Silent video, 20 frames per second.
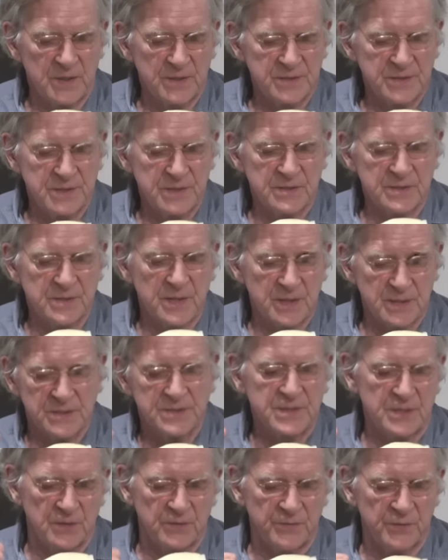ones, these are the
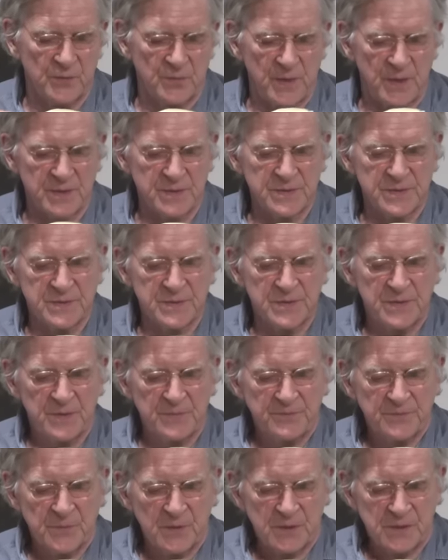unskillful ones,
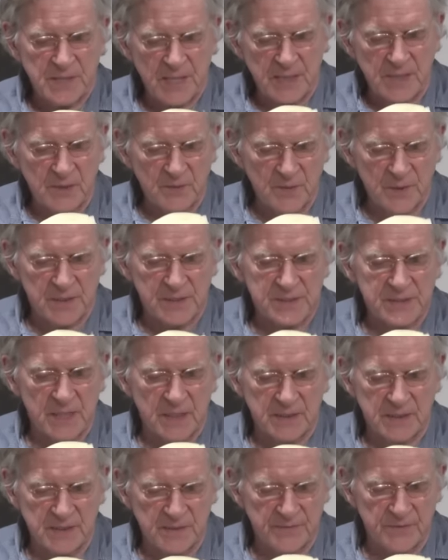taking what is
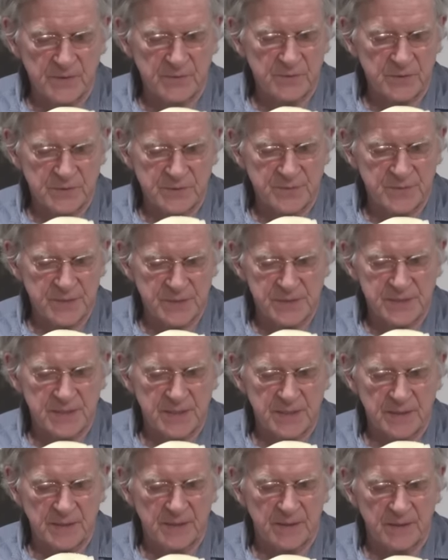not given, which means
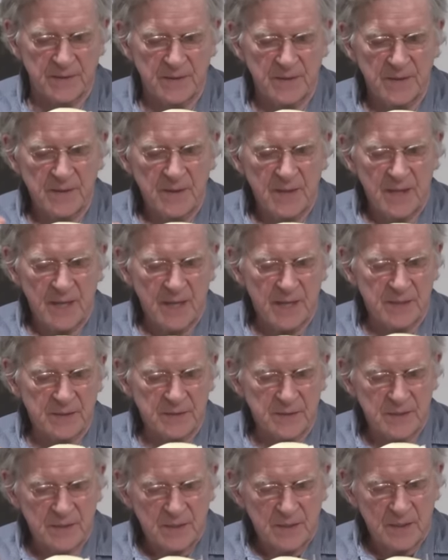stealing,
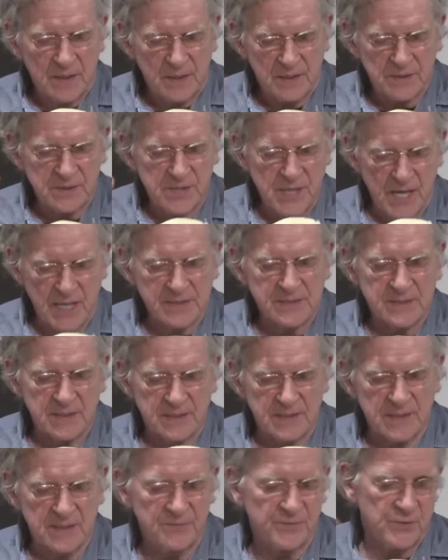and
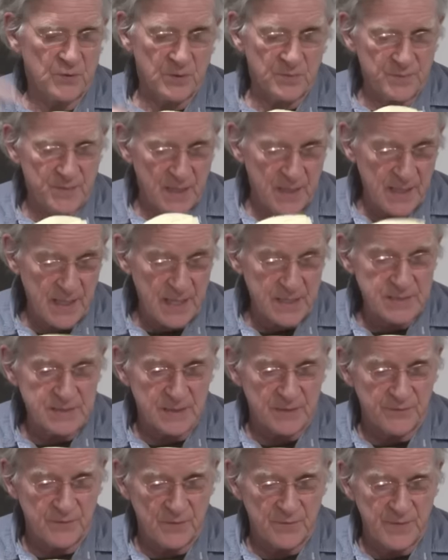unchastity for a
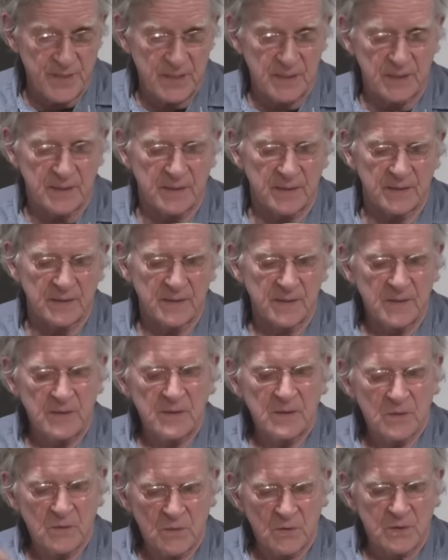monastic, for a mendicant,
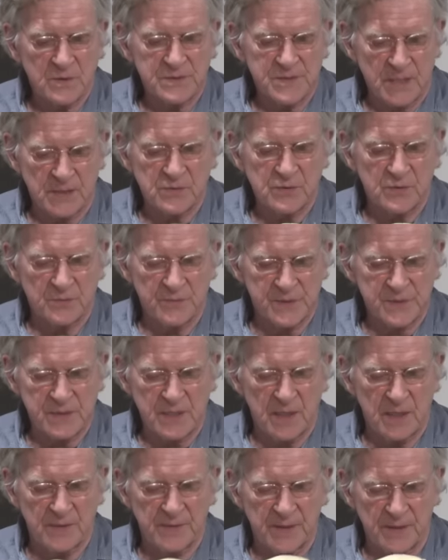or sexual
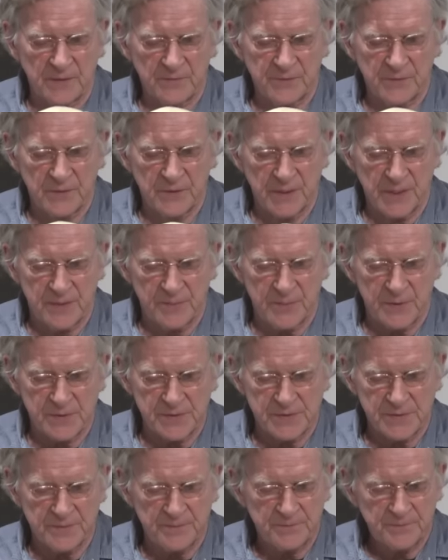misconduct for a
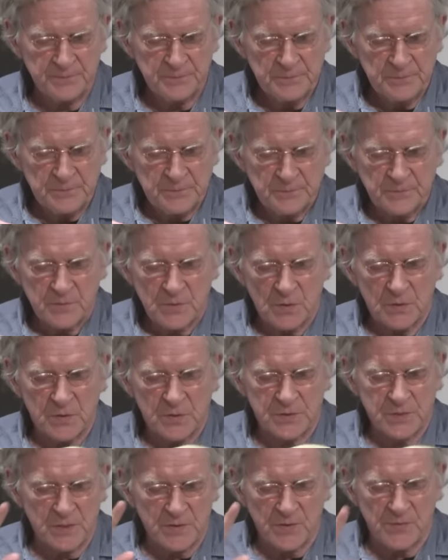layperson. So
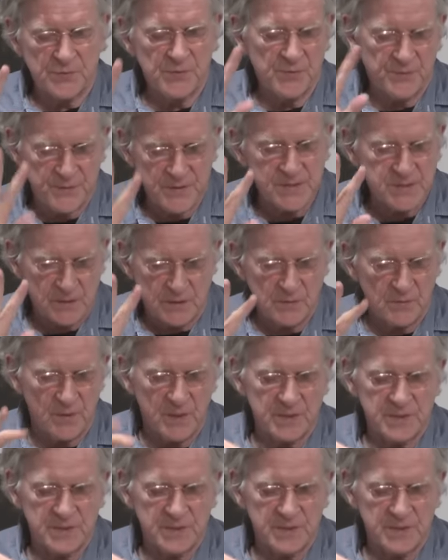those are the 3 physical